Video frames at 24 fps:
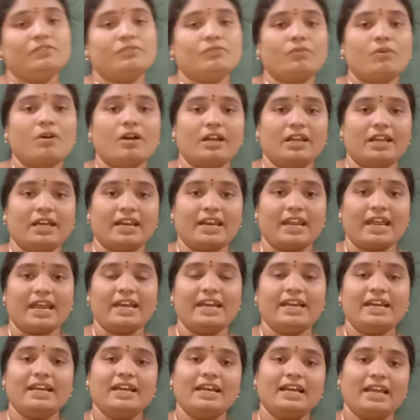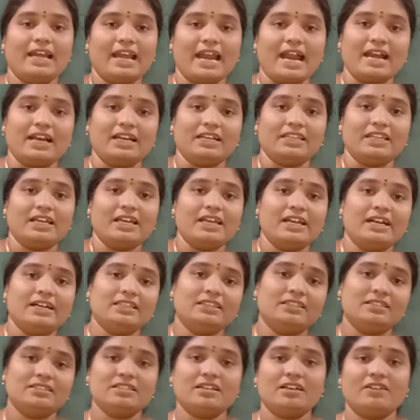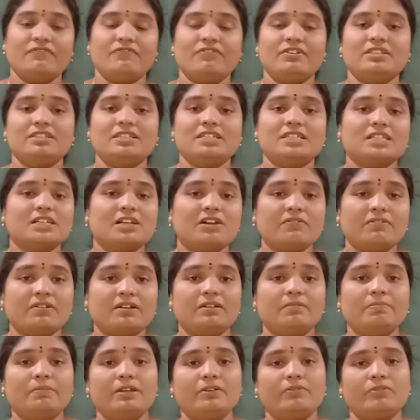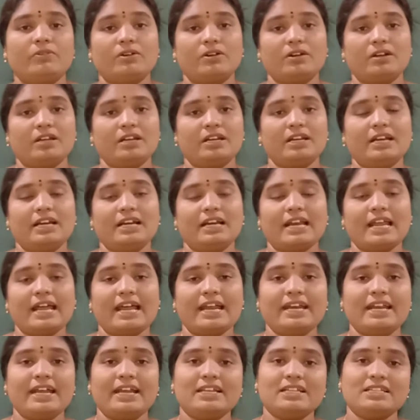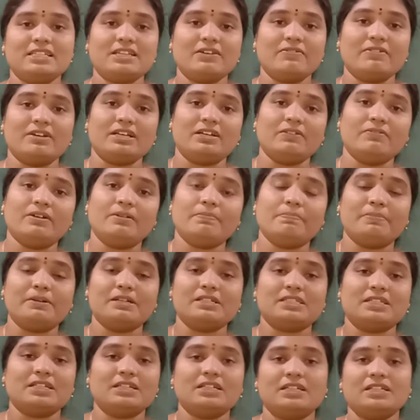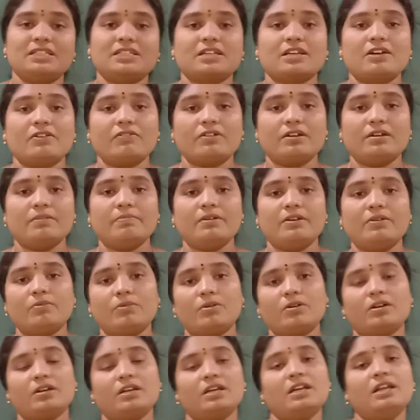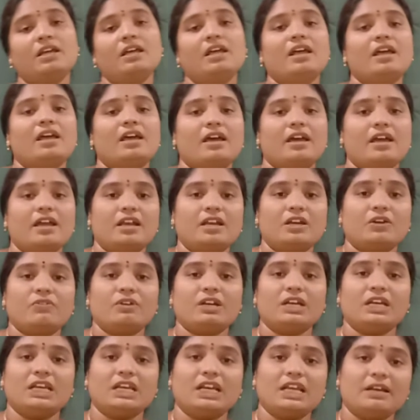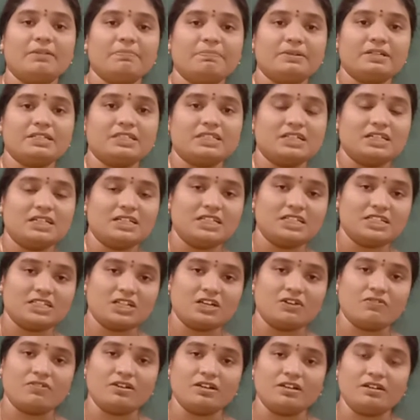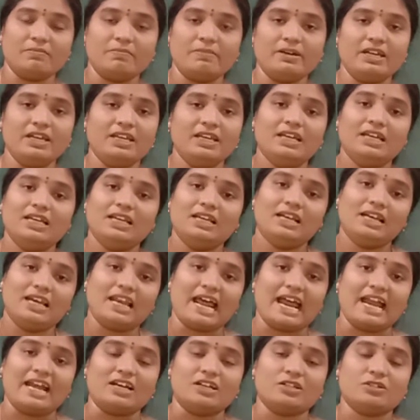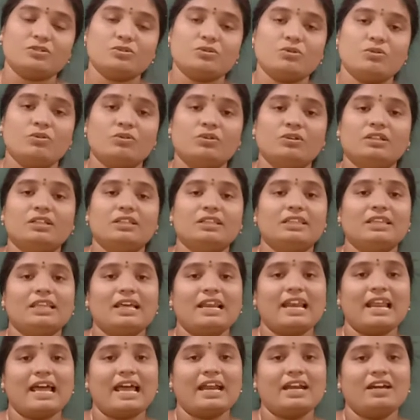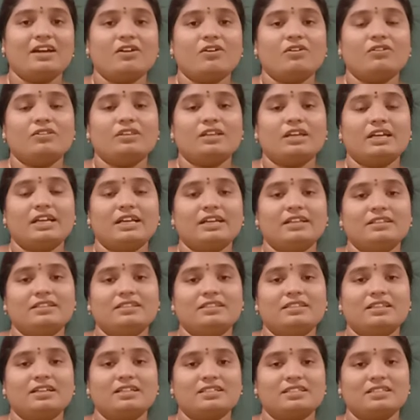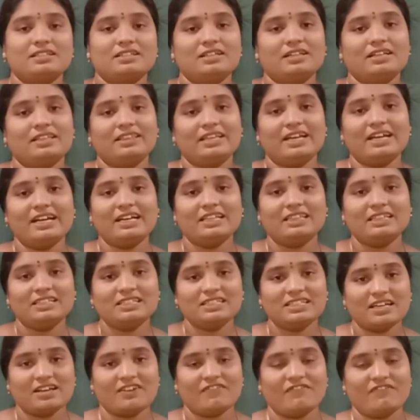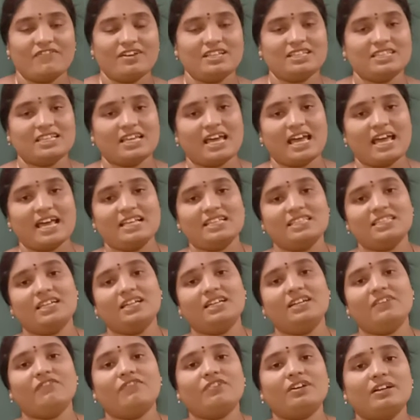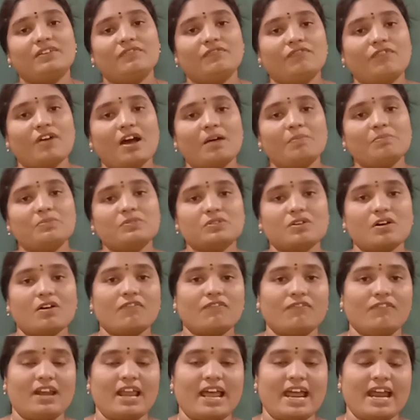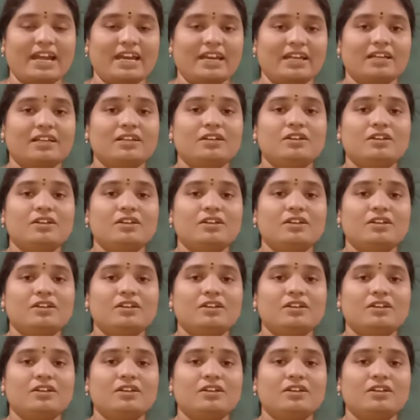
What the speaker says: water and land. The earth surface is covered by water and land, and 71% is covered by water and 29% is covered by land. So the land on the earth, the earth surface has the different forms of land.